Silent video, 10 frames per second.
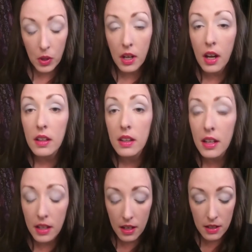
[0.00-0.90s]

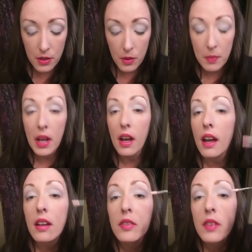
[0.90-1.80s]
highlighting onto my
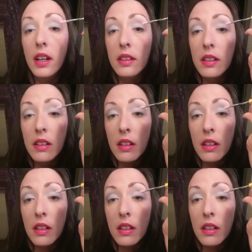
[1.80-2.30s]
eye effect.